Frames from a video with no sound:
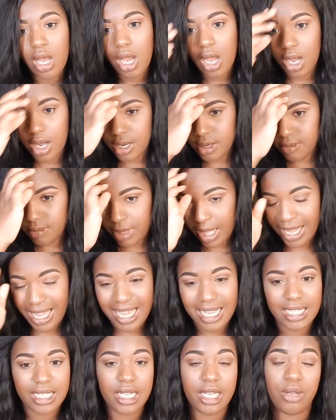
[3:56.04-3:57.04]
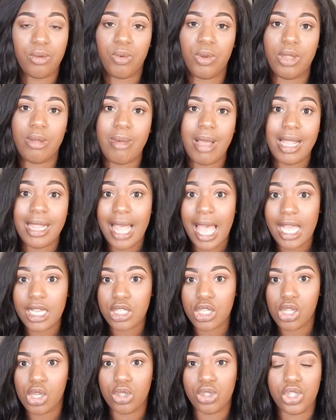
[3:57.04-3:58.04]
like I did with my
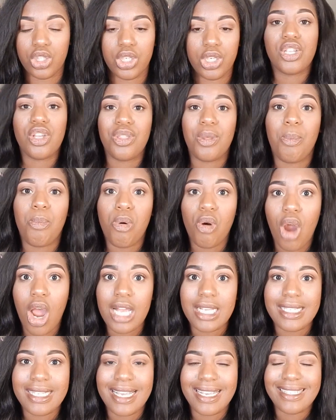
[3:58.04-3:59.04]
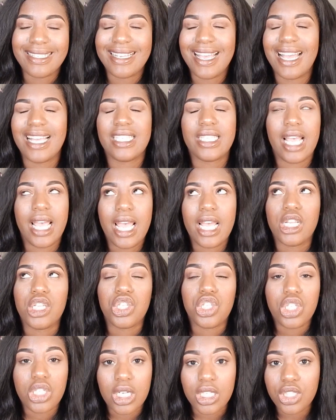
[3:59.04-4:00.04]
last closure. So the process, guys, I had
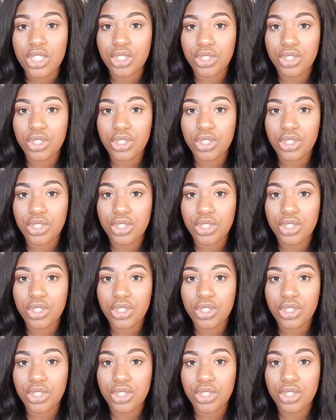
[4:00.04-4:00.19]
such